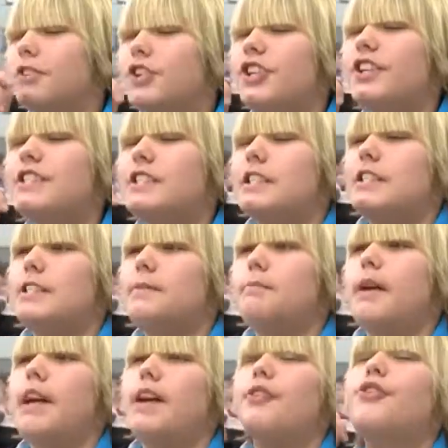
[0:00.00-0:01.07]
she doesn't
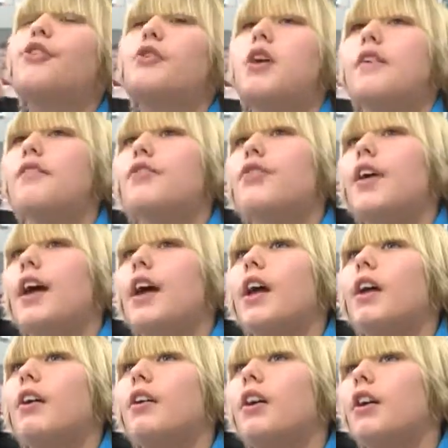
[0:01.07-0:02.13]
speed through everything
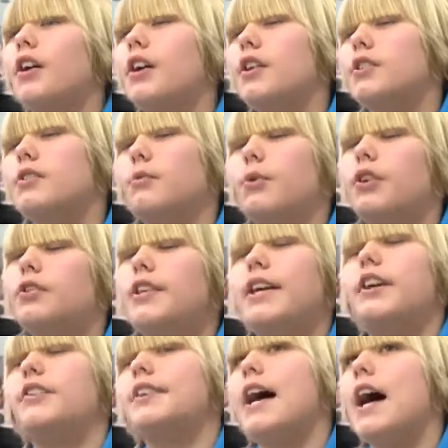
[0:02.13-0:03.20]
because when you
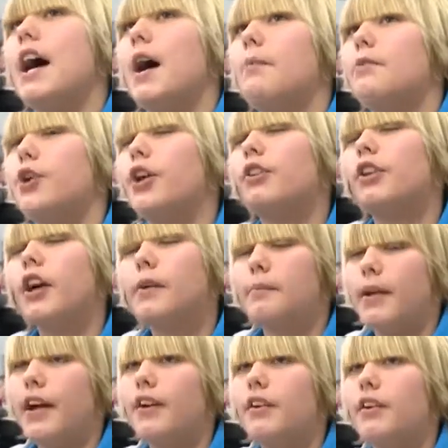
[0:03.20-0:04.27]
take your time, you can learn
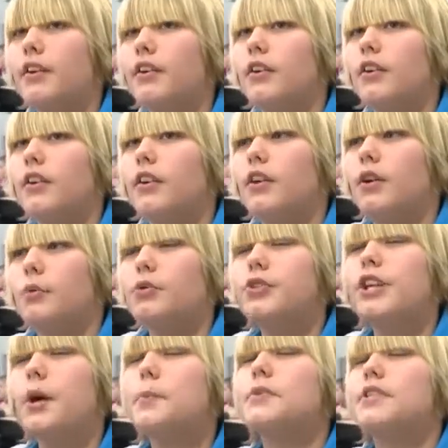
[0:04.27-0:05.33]
better, which
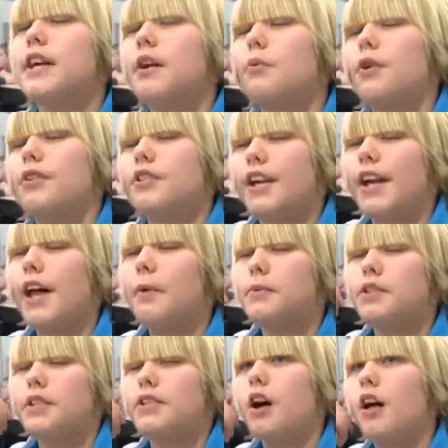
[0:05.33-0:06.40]
helps us, which helps
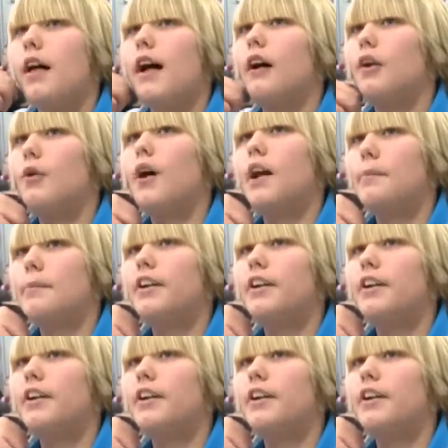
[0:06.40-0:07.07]
us all out quite